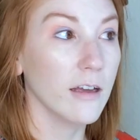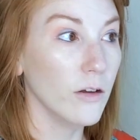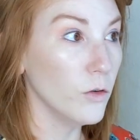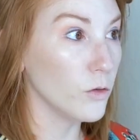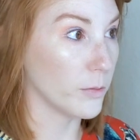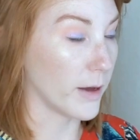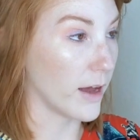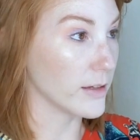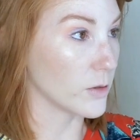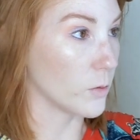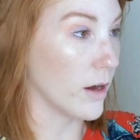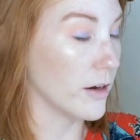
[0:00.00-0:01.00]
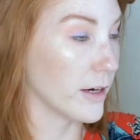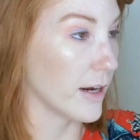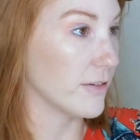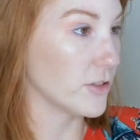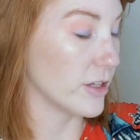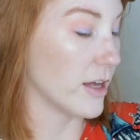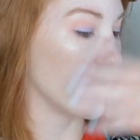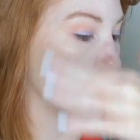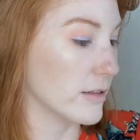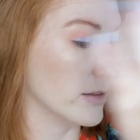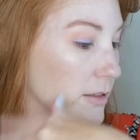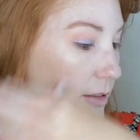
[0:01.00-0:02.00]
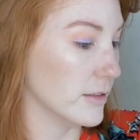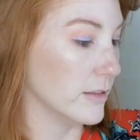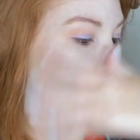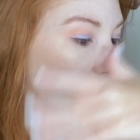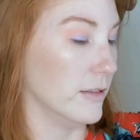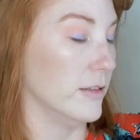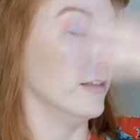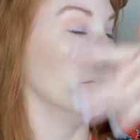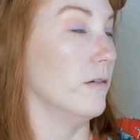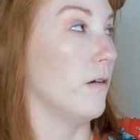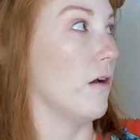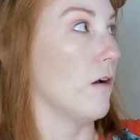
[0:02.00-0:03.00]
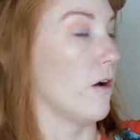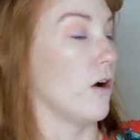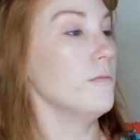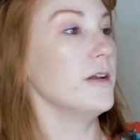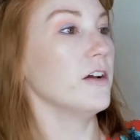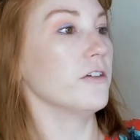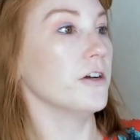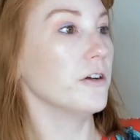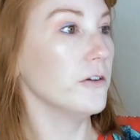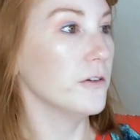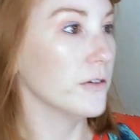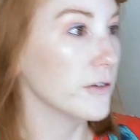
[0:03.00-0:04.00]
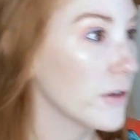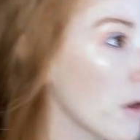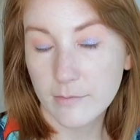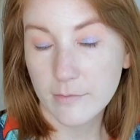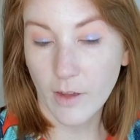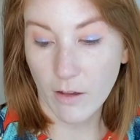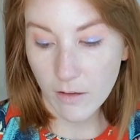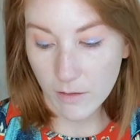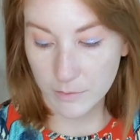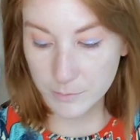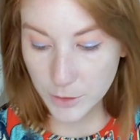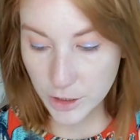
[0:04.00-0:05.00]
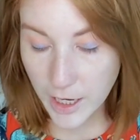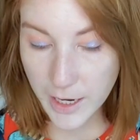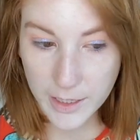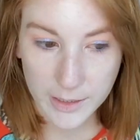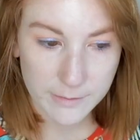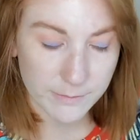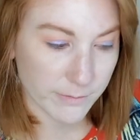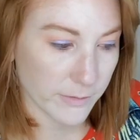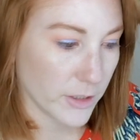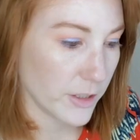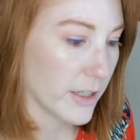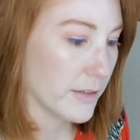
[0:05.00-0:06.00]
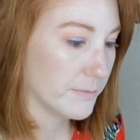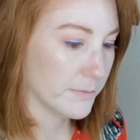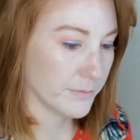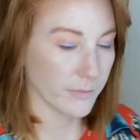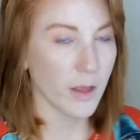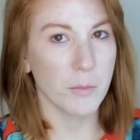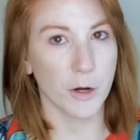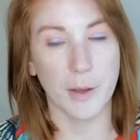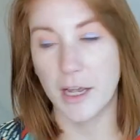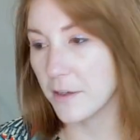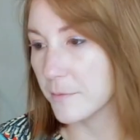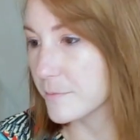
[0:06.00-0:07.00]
ooh, my eyes are watering after that. Calm down, girl. Oh, crying. Okay, be right back.